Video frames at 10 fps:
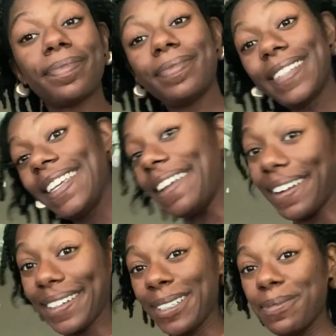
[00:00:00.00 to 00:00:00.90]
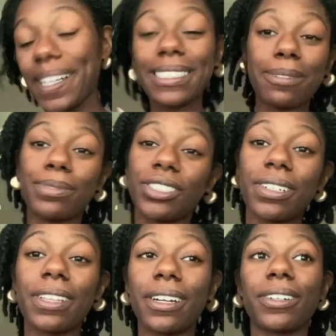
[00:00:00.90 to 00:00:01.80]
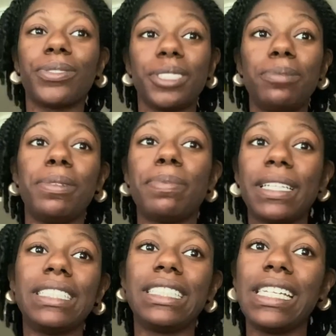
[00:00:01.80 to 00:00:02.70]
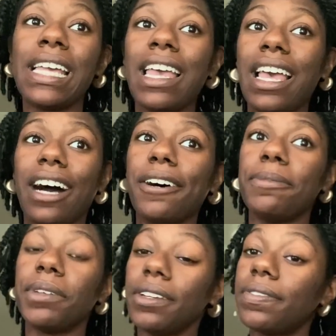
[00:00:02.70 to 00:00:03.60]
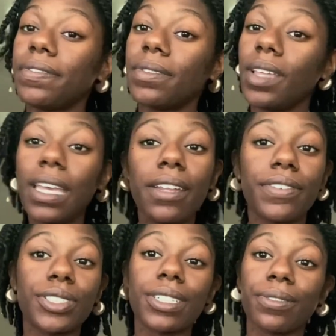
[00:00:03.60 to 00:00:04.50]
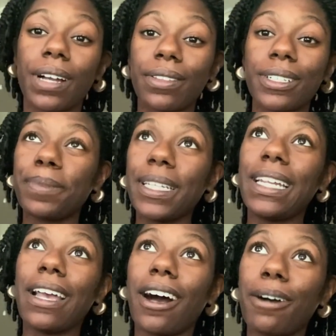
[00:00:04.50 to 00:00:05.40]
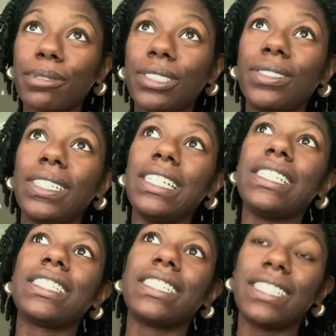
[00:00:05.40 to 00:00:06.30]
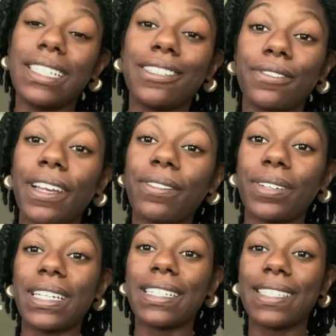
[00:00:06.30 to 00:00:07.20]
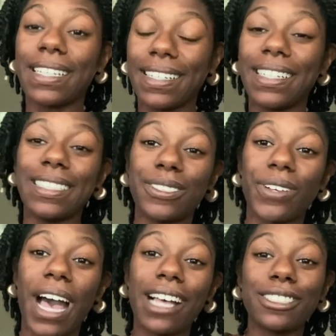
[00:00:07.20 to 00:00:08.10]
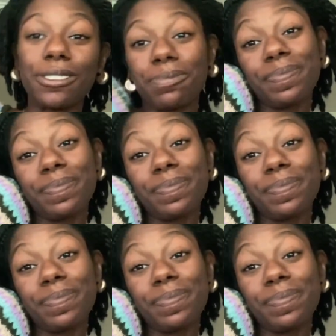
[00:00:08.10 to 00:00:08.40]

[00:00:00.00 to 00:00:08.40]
year, because I'm sure there are going to be plenty. And if any of us look around, there's plenty of opportunities to see the faithfulness and goodness of God. So